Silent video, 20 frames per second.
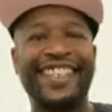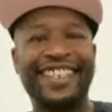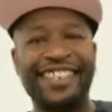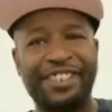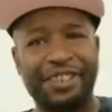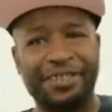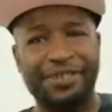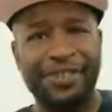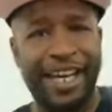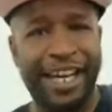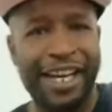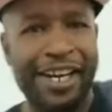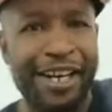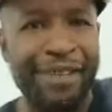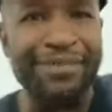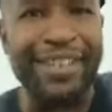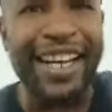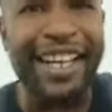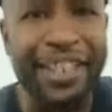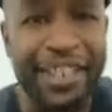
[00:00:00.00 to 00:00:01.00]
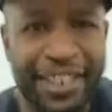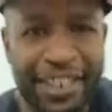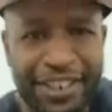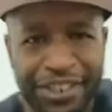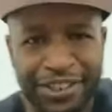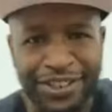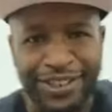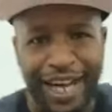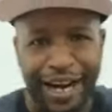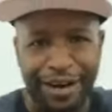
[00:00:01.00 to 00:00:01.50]
So now I'm like,
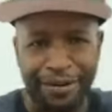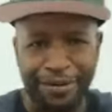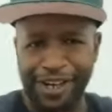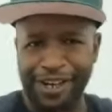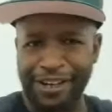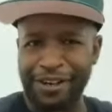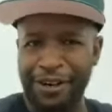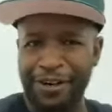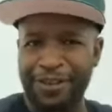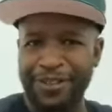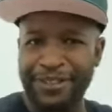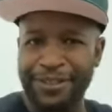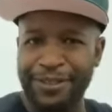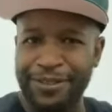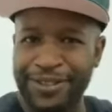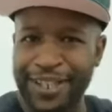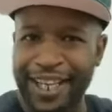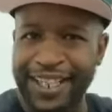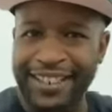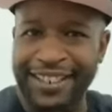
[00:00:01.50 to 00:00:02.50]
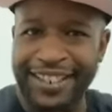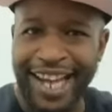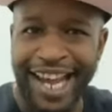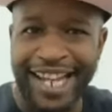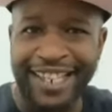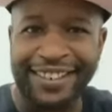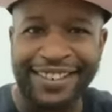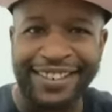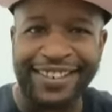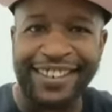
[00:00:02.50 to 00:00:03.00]
sure, I want to go to school like
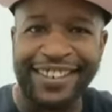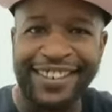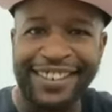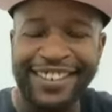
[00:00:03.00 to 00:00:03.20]
Jason.